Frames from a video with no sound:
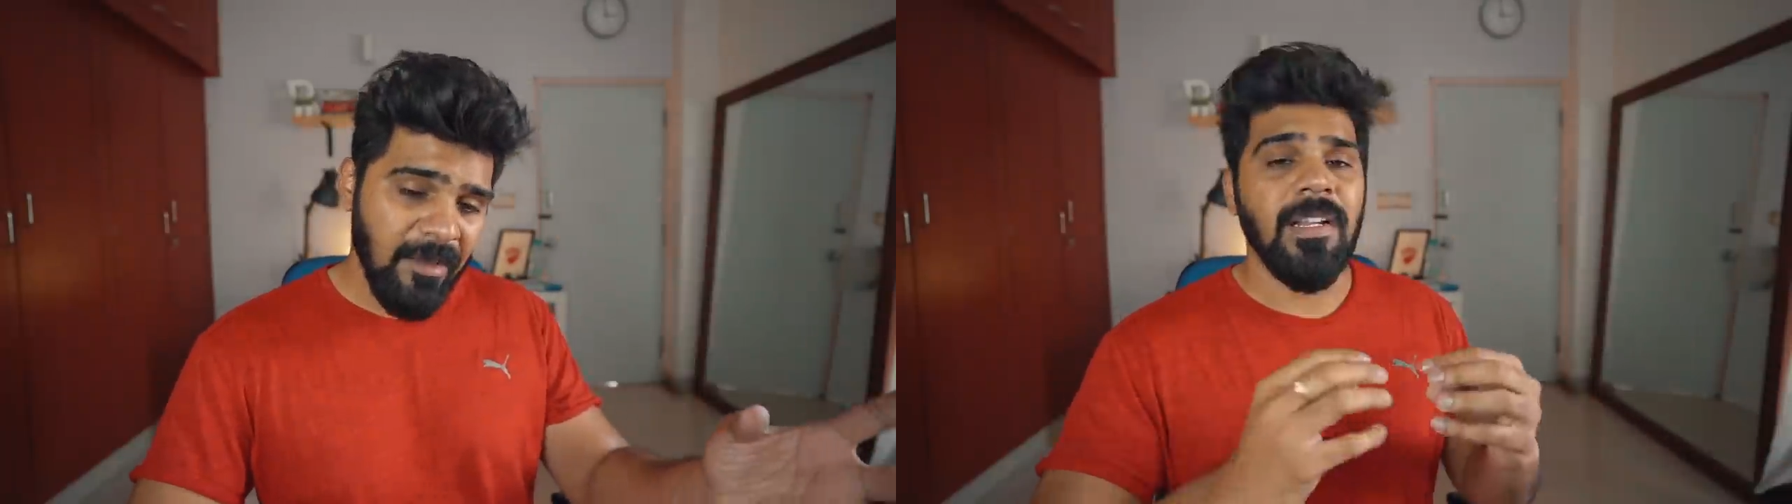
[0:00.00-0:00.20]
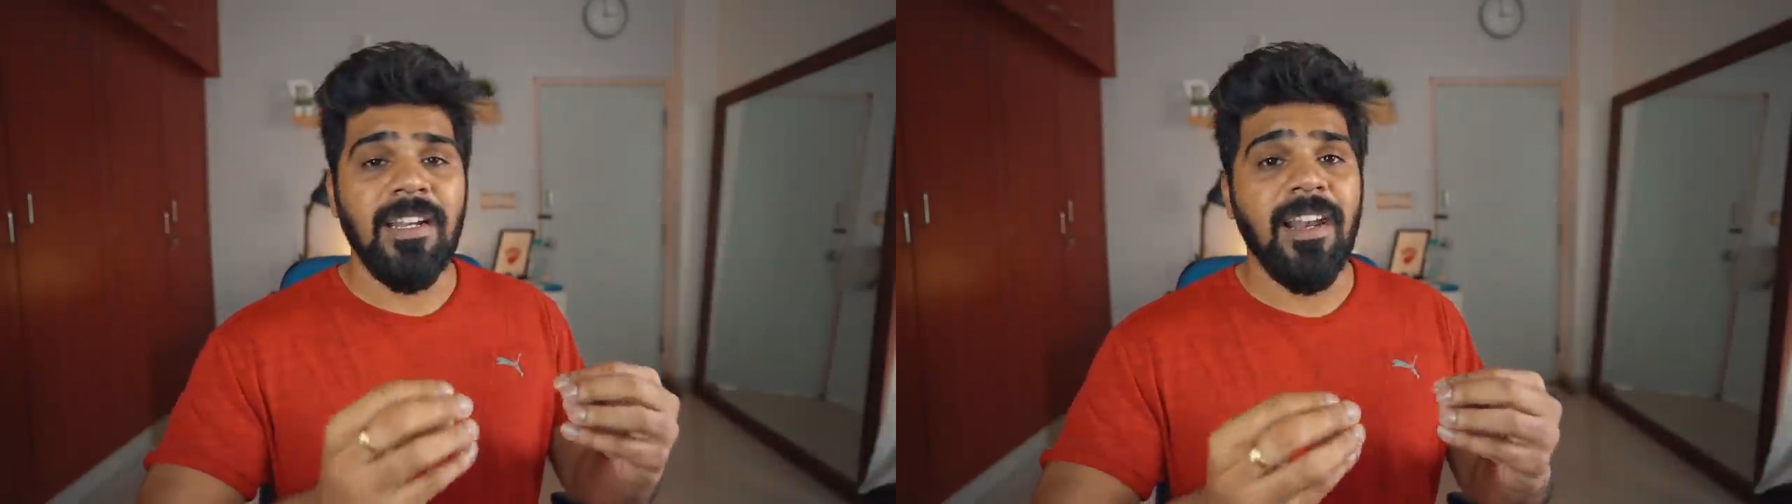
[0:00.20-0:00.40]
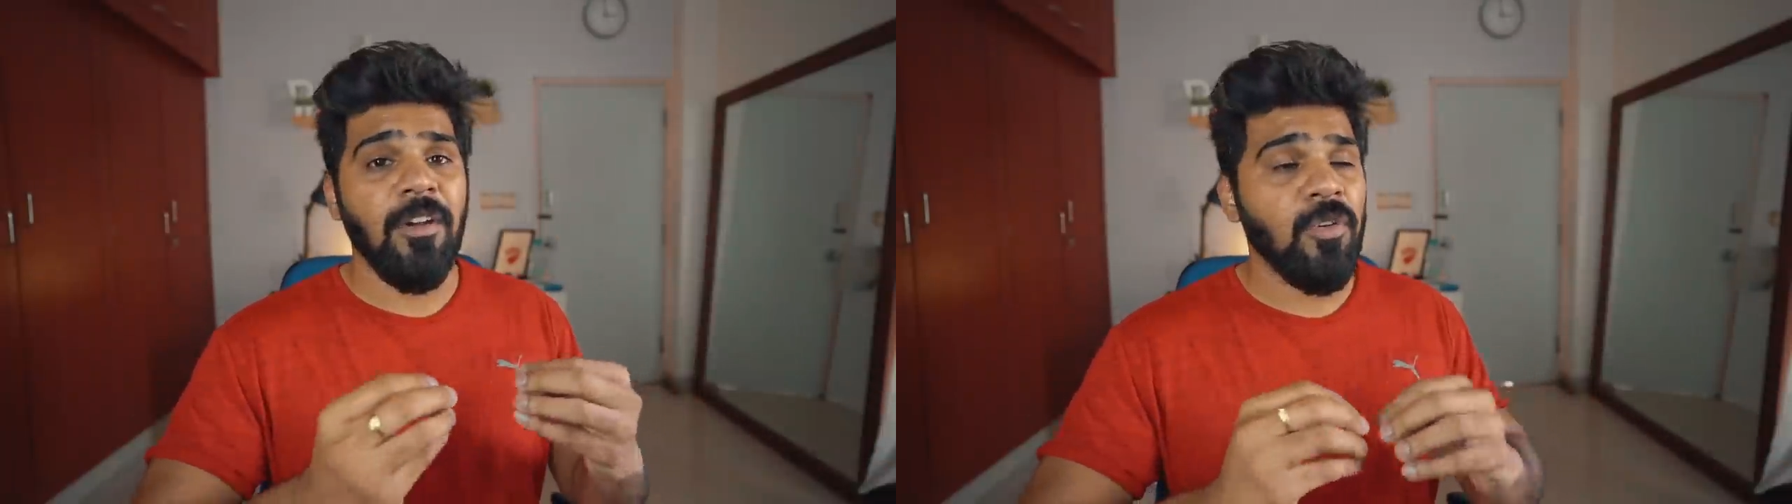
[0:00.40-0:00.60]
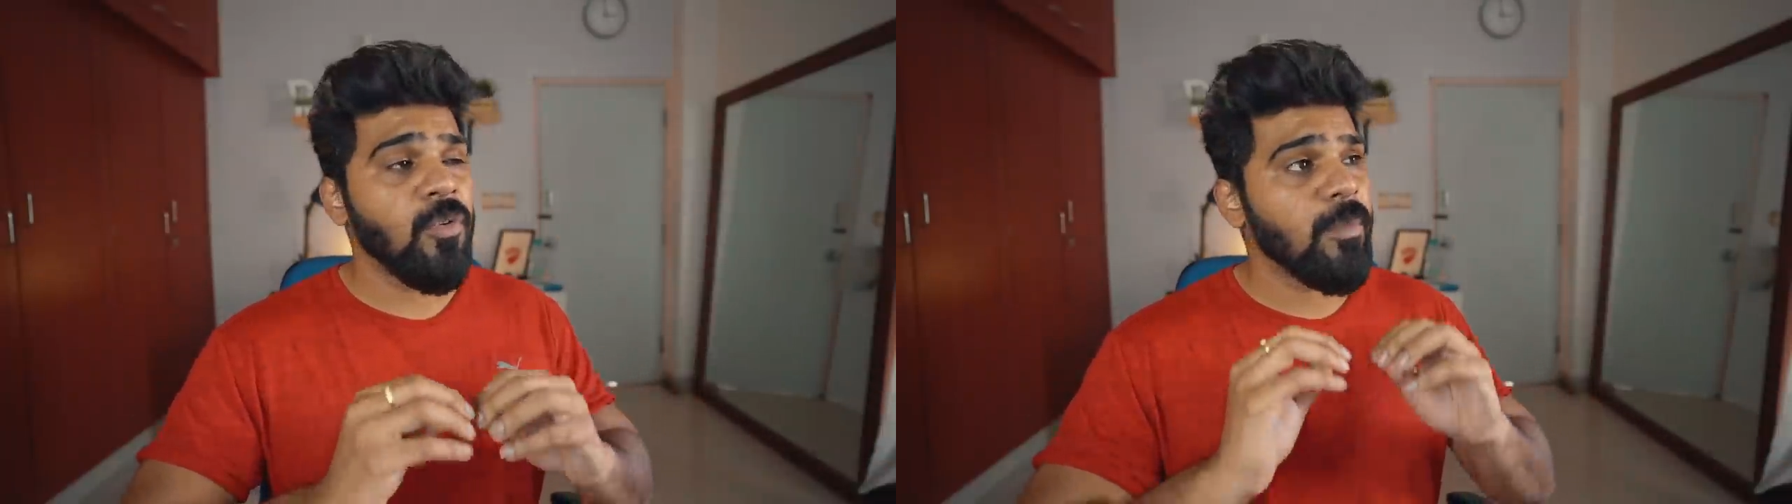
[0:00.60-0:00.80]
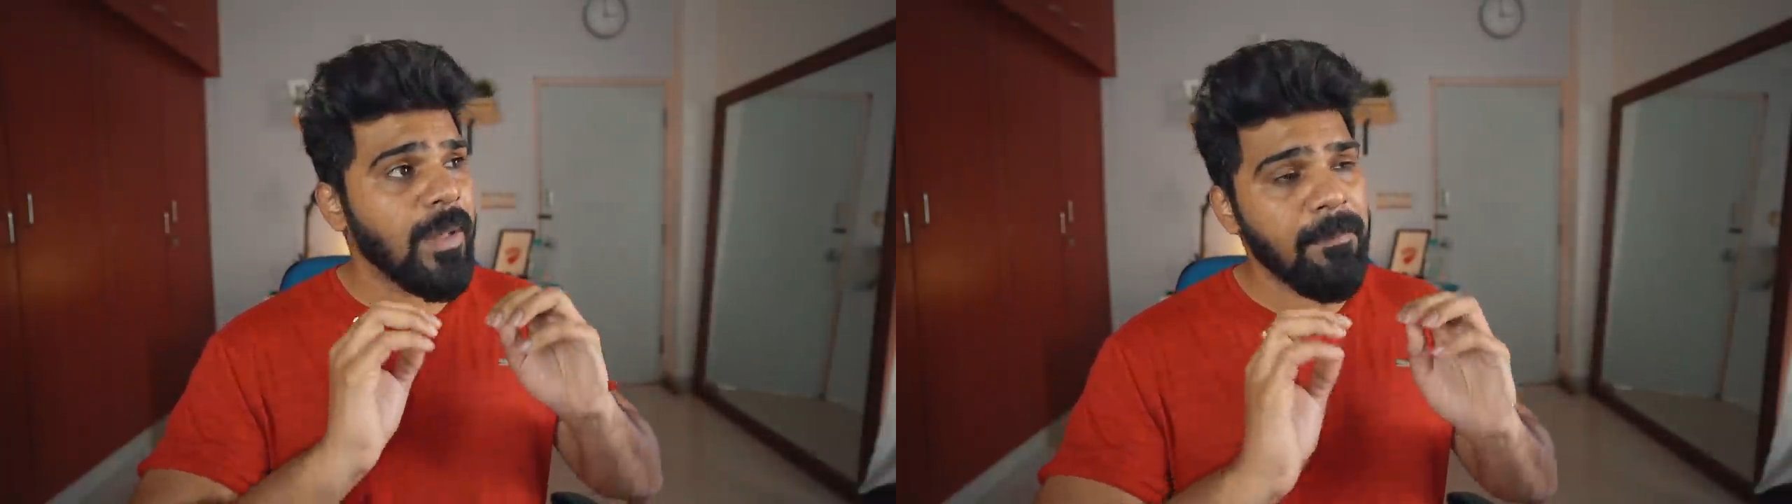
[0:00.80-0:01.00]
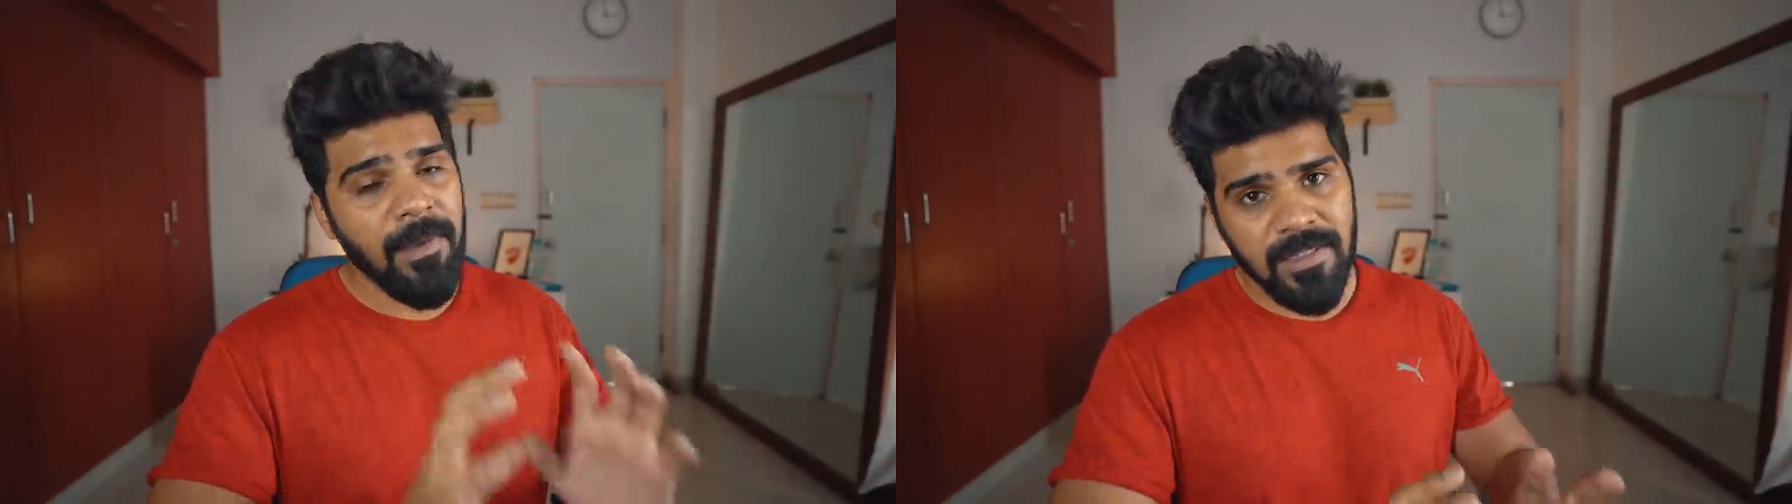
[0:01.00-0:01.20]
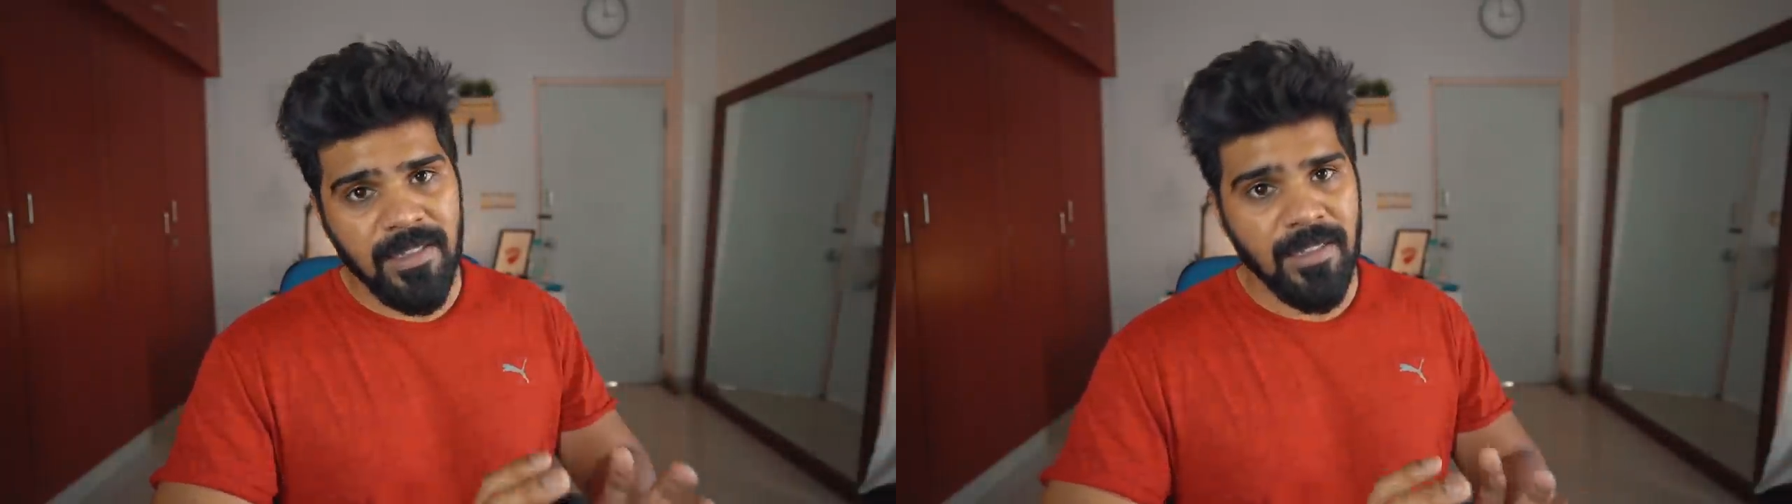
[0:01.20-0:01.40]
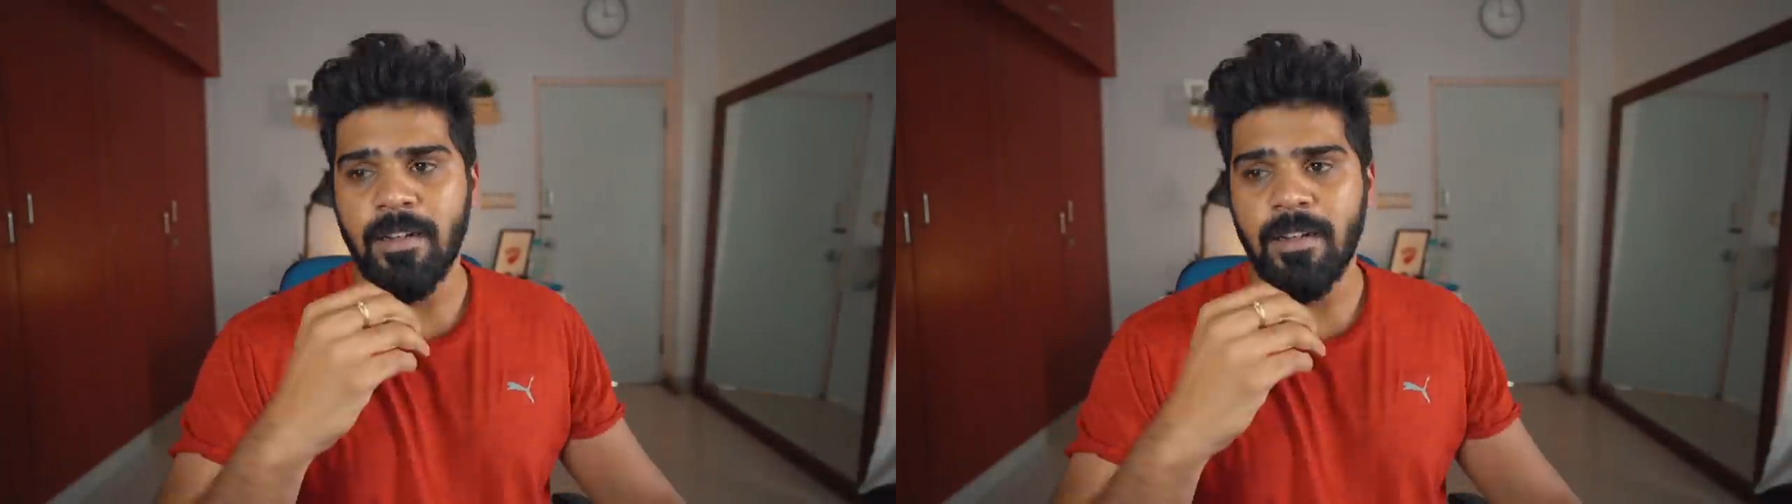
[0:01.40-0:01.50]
but I try to do my best.